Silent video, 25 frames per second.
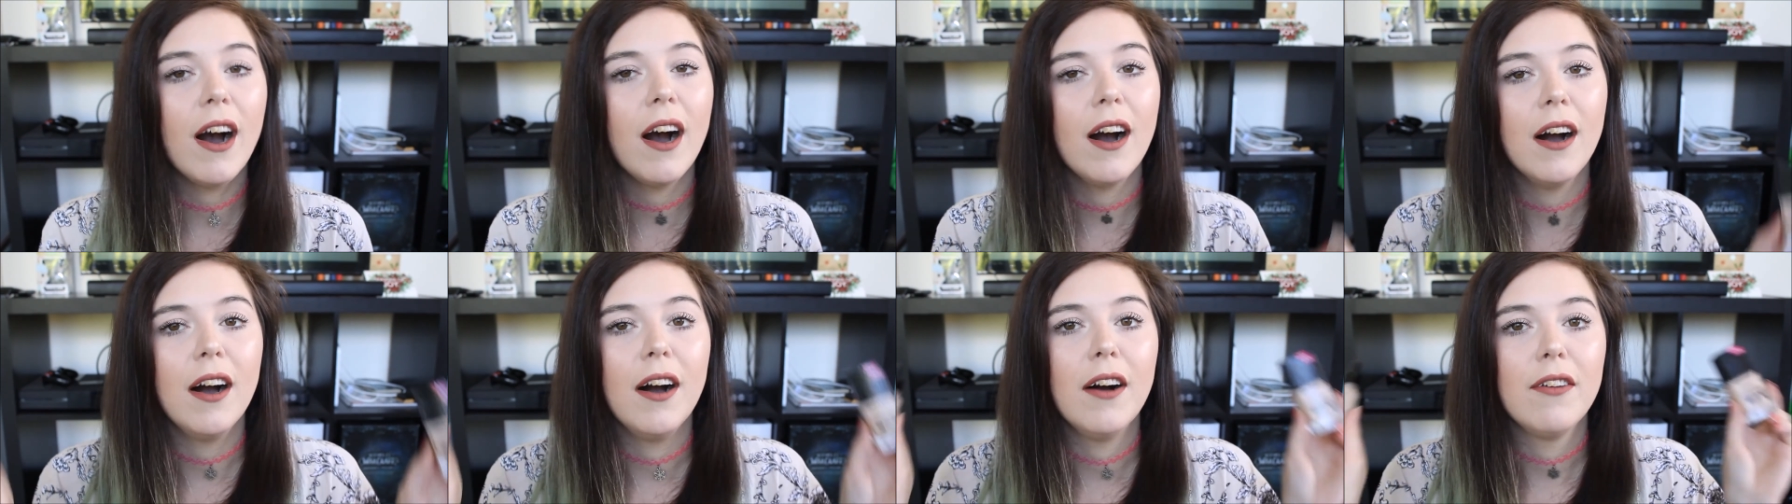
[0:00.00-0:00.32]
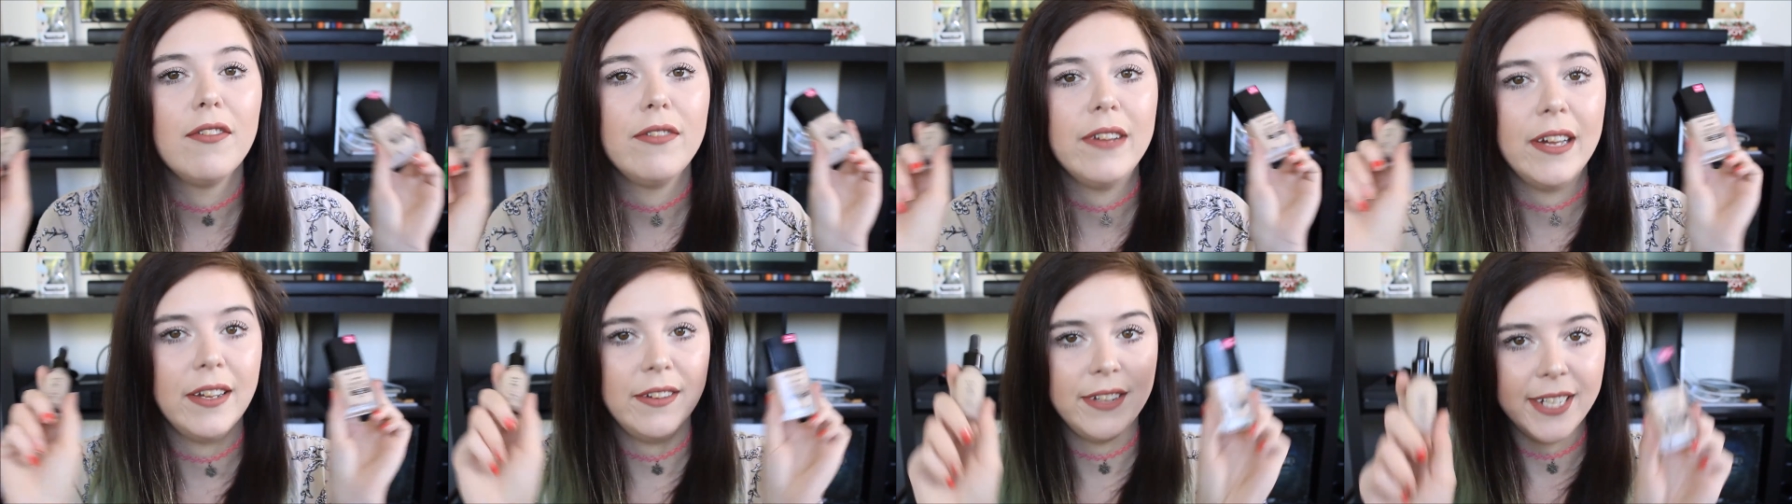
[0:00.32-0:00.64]
are
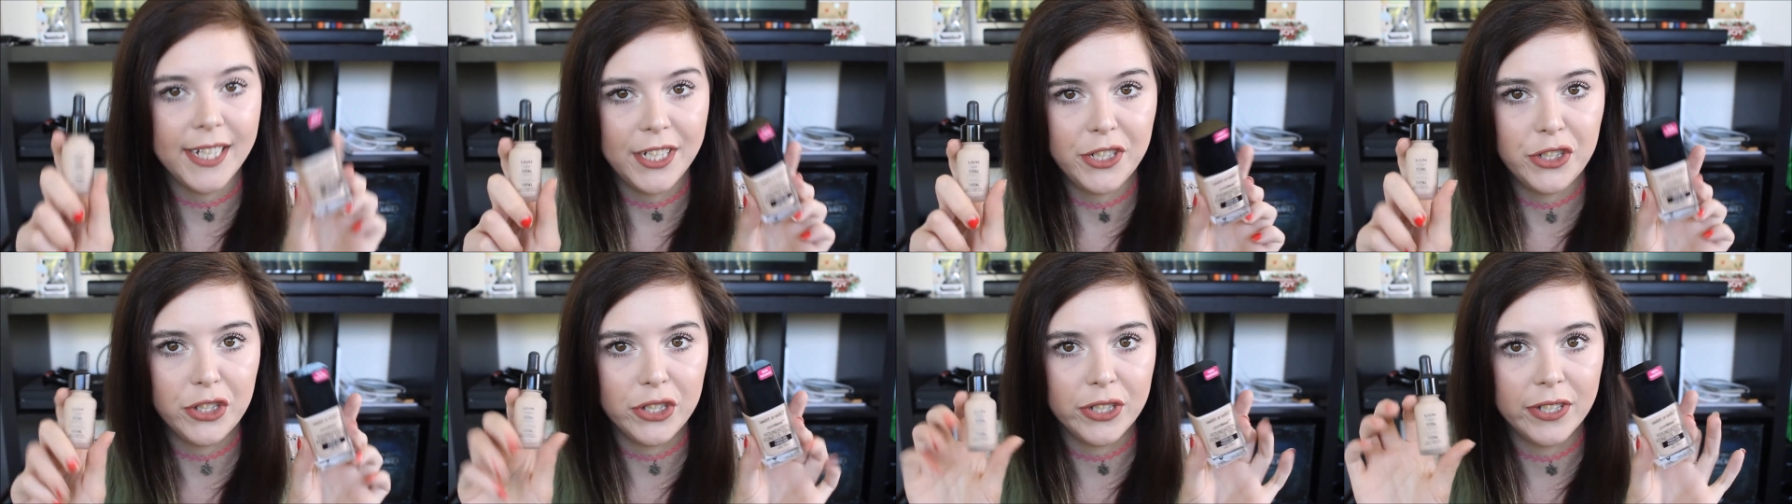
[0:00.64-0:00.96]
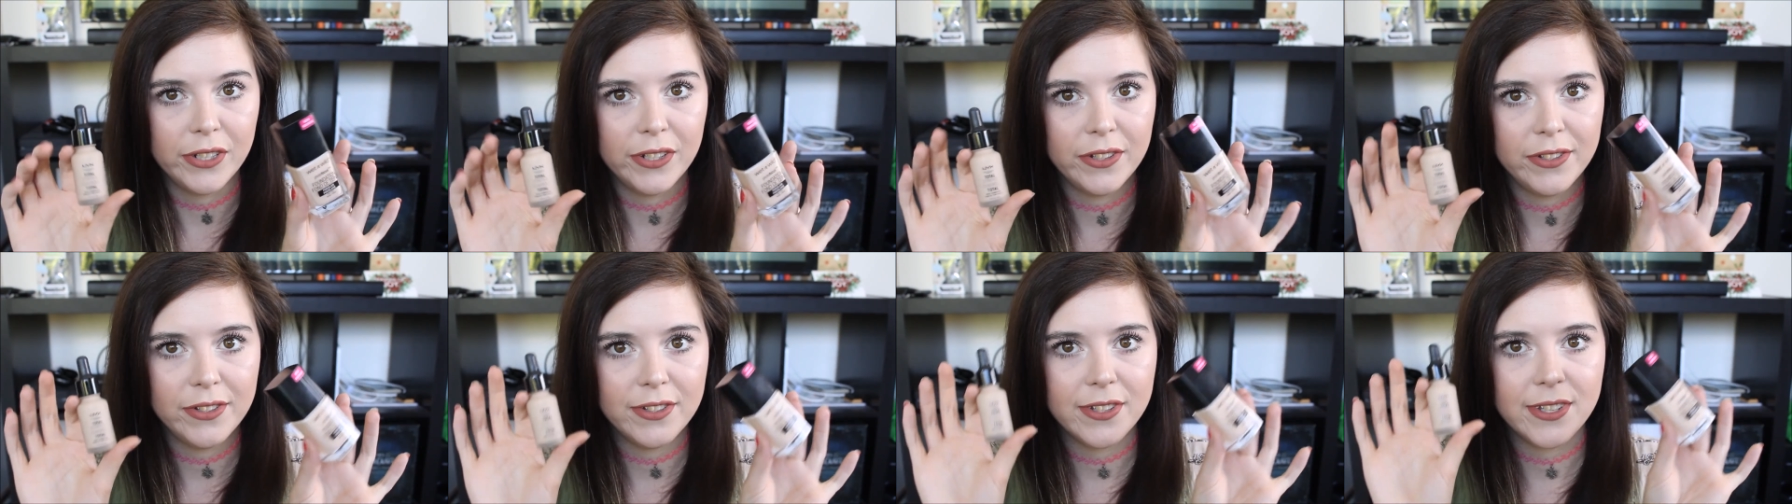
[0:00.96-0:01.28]

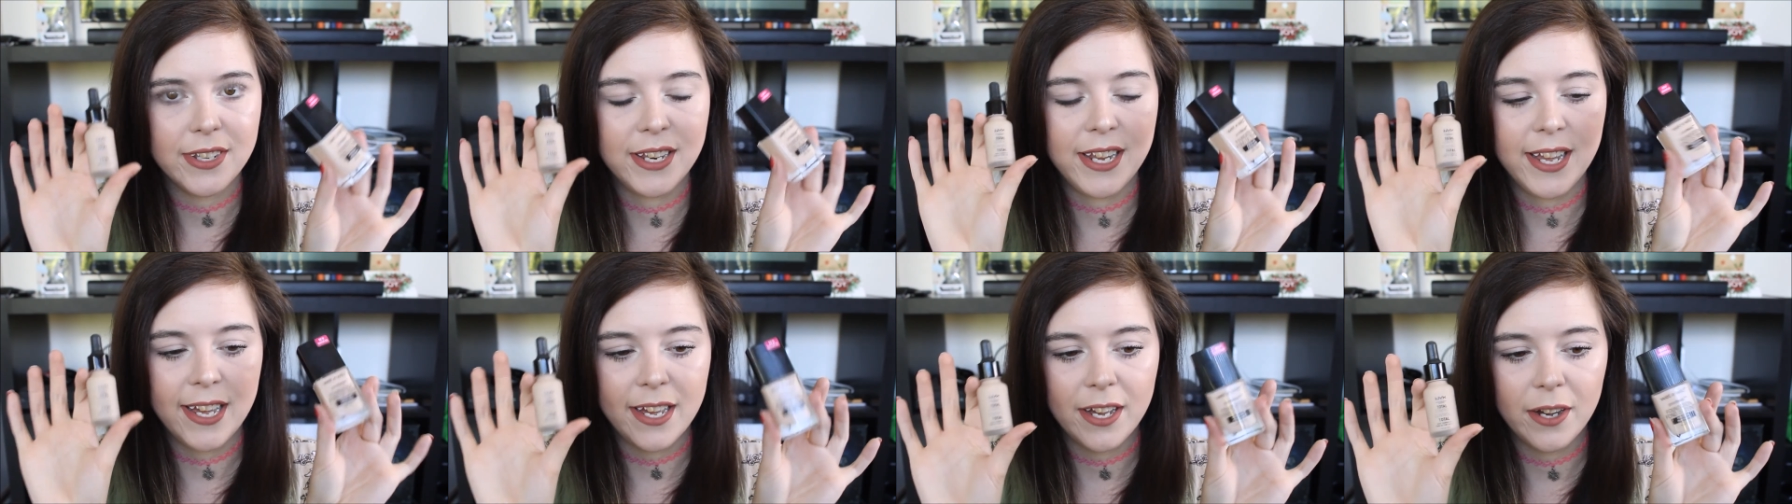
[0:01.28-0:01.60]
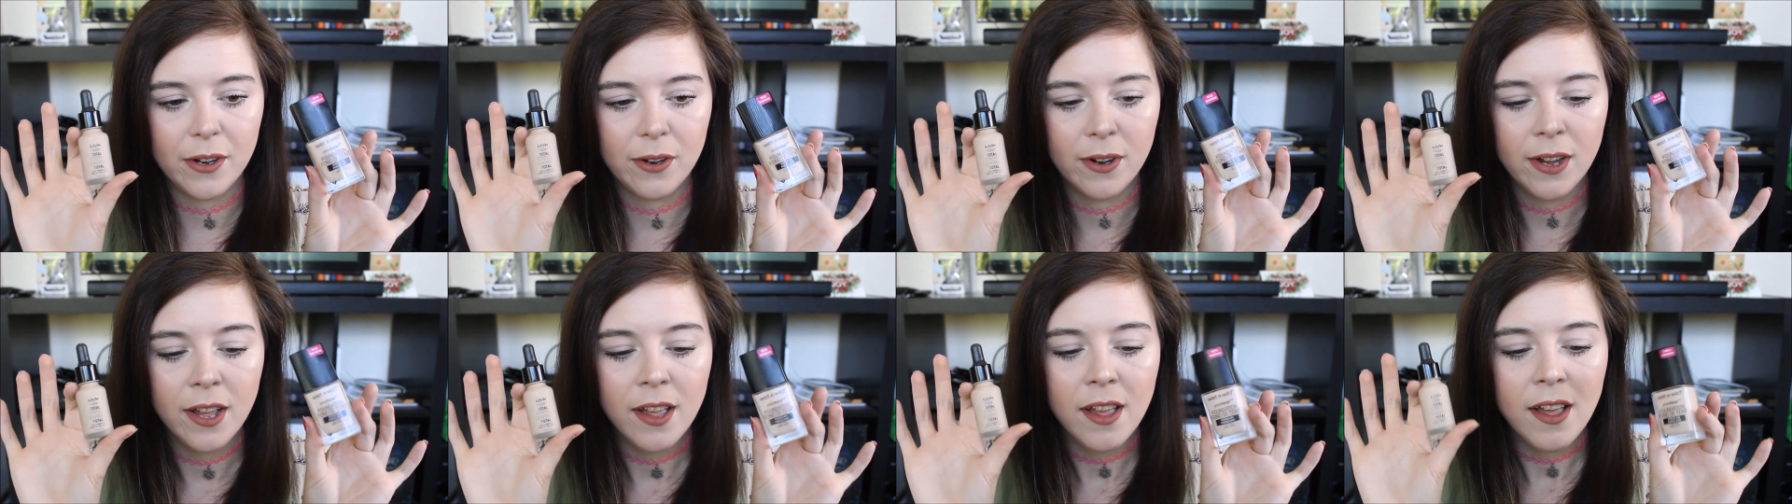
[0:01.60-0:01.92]
foundations.
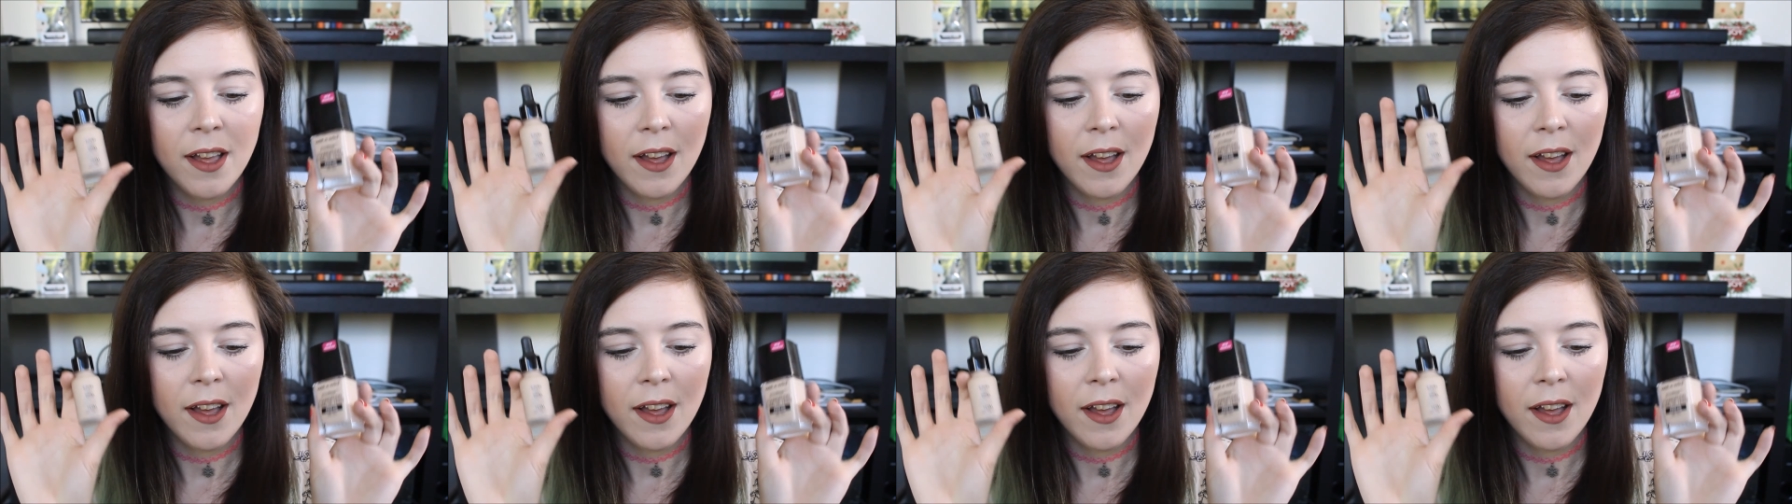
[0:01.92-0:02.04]
Now,